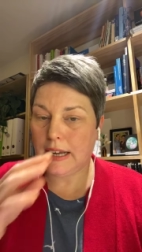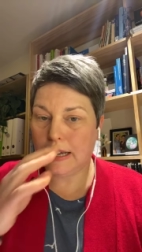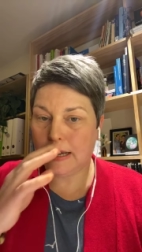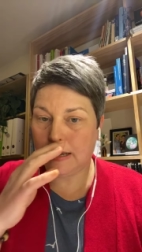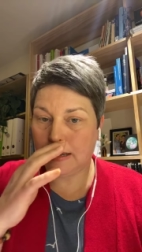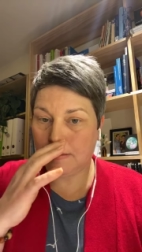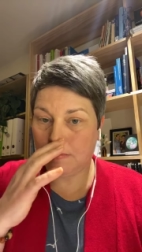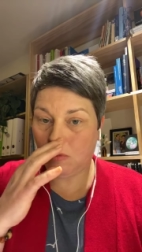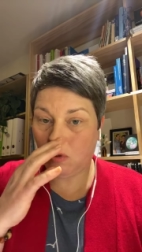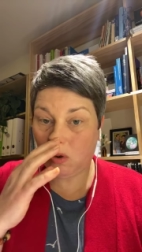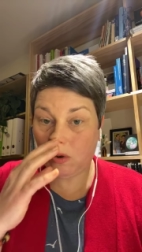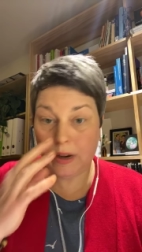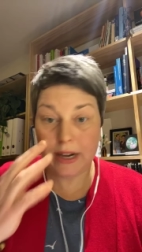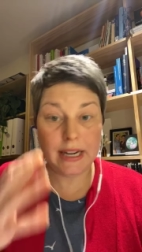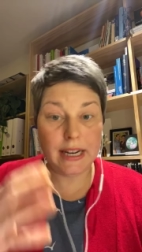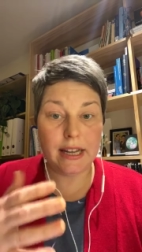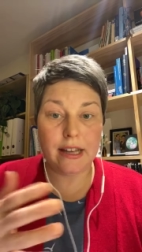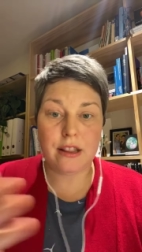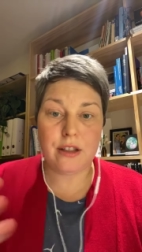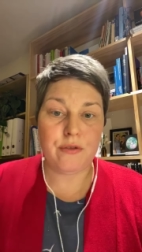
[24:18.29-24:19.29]
um, or
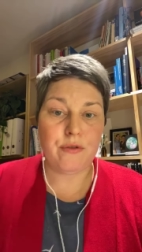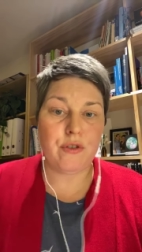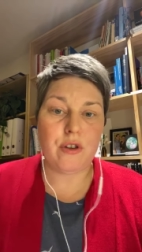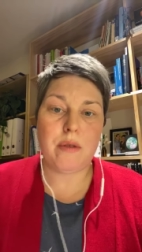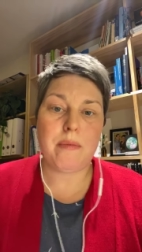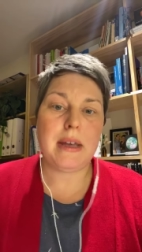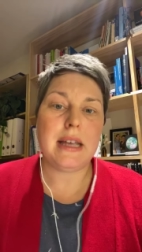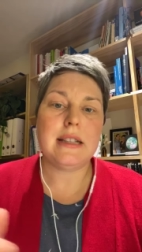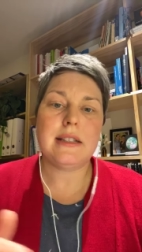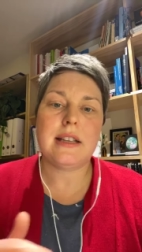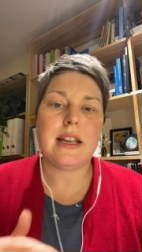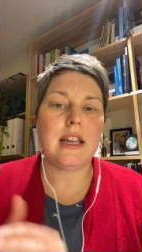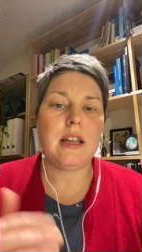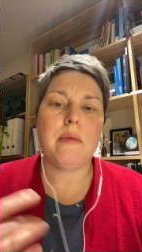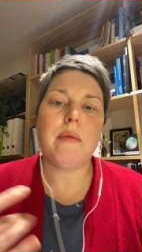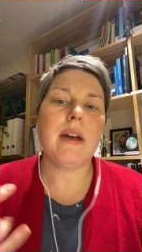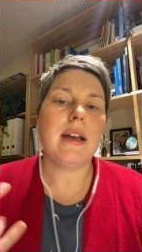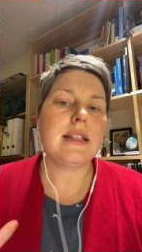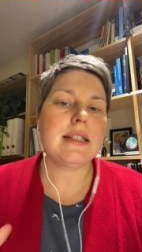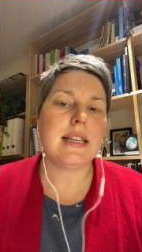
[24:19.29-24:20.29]
any other ferments like
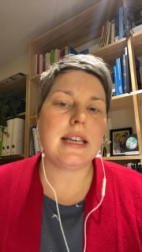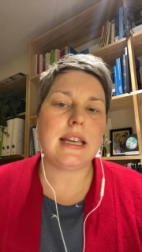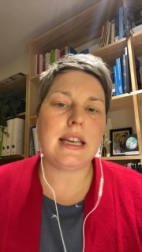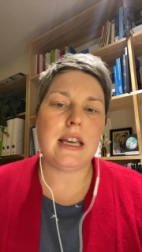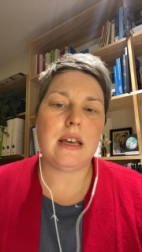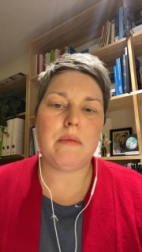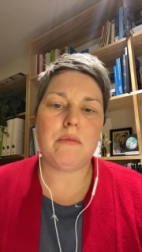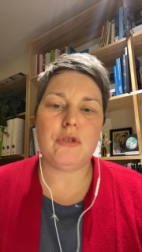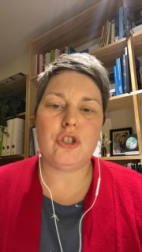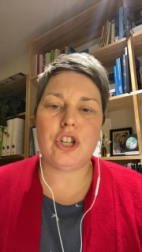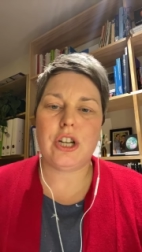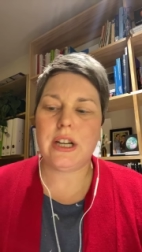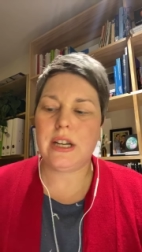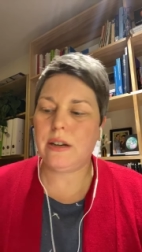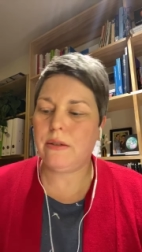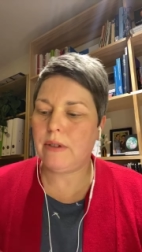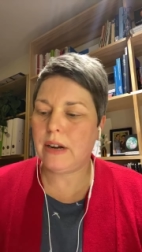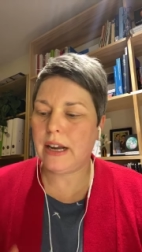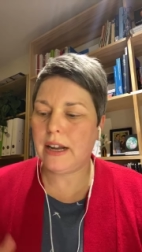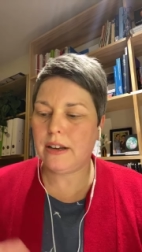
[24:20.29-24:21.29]
you might see kimchi
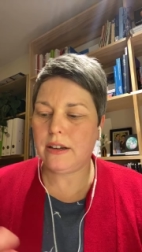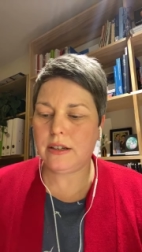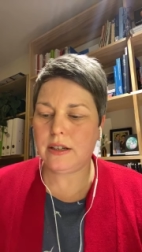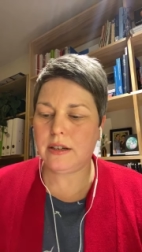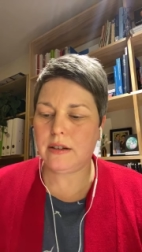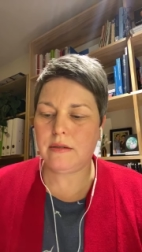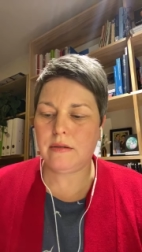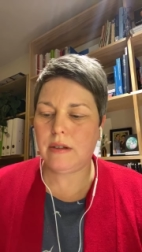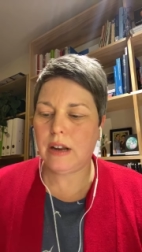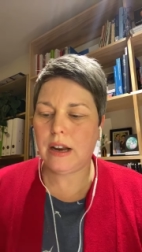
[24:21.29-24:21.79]
around and,